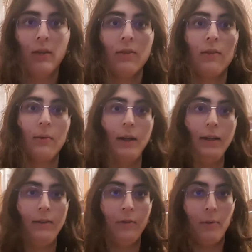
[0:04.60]
So
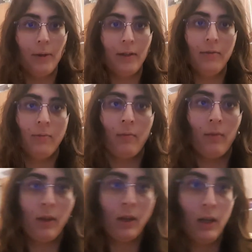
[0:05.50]
hello everyone.
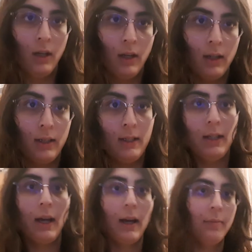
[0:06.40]

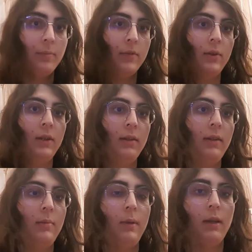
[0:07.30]
Yeah, I'm doing
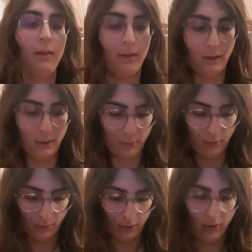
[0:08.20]
this because I
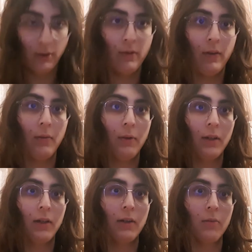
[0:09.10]
wondered if anyone
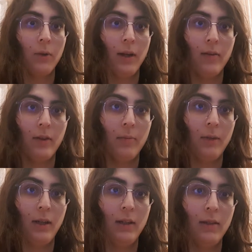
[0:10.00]
cares why I haven't
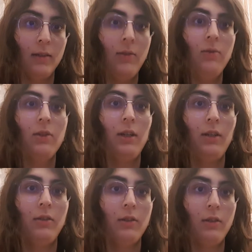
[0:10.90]
updated the Doot
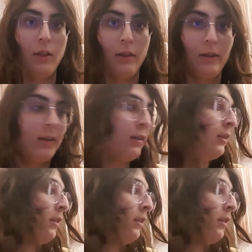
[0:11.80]
Changer in